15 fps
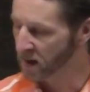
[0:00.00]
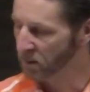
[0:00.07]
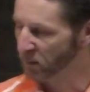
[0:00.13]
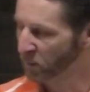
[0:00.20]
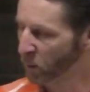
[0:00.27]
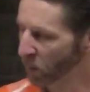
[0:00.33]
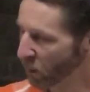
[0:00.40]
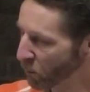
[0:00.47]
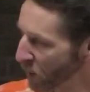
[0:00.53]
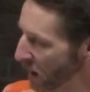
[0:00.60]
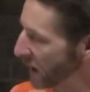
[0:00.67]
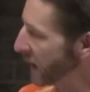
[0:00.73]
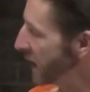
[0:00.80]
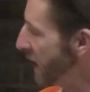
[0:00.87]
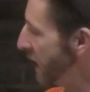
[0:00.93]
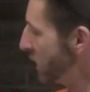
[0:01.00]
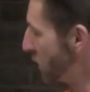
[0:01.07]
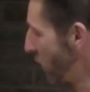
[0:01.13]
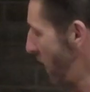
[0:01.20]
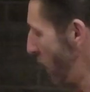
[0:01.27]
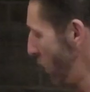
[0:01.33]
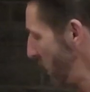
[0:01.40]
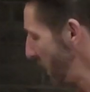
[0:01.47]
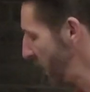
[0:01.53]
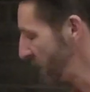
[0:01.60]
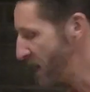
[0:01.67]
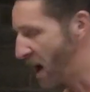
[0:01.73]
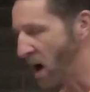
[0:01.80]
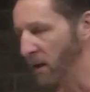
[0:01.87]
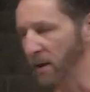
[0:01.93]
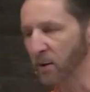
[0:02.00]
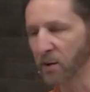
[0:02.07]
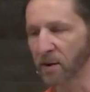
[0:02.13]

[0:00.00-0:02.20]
And before we really get into it, I want to acknowledge